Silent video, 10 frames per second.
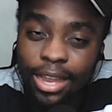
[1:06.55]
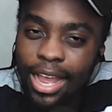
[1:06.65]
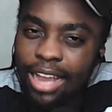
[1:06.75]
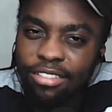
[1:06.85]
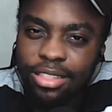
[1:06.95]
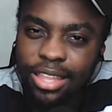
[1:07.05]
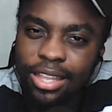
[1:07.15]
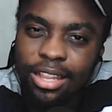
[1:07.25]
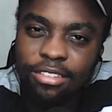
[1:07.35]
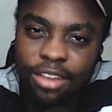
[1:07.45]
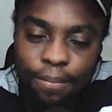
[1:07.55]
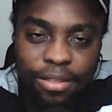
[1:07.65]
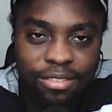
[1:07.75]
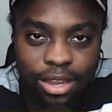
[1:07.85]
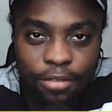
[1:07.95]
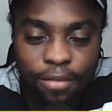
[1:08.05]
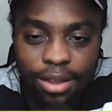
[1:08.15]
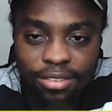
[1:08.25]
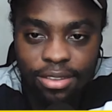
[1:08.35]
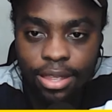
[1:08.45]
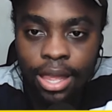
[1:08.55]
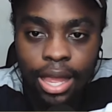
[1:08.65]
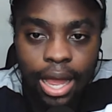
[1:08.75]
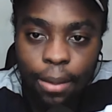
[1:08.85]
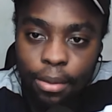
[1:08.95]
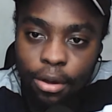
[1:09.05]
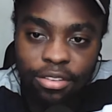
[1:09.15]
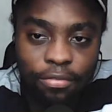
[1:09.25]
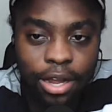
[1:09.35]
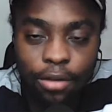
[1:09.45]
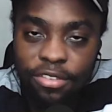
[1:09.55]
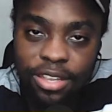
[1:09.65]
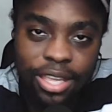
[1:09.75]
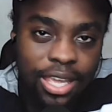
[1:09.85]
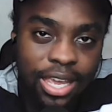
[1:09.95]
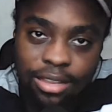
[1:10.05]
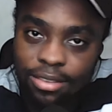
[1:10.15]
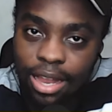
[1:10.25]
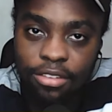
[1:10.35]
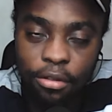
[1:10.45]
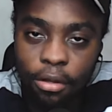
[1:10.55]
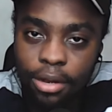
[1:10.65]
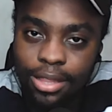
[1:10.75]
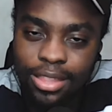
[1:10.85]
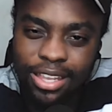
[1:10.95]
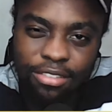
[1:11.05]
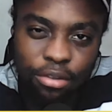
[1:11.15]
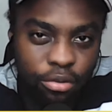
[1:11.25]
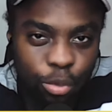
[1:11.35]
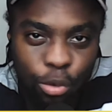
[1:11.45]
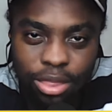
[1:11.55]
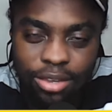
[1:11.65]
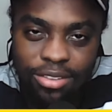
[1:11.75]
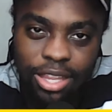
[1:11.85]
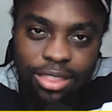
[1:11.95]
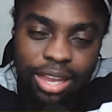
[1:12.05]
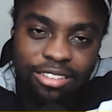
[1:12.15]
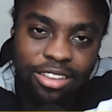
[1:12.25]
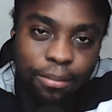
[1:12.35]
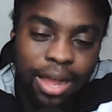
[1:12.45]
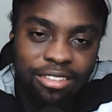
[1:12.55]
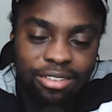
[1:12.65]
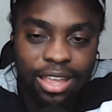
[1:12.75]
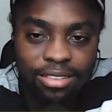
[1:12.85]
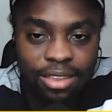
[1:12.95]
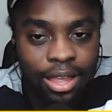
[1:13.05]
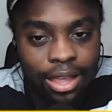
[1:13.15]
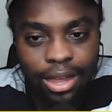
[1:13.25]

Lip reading: And I actually think in the Champions League fantasy, I'm not a fan of taking hits at all. I think it's not worth it in the 13 match days.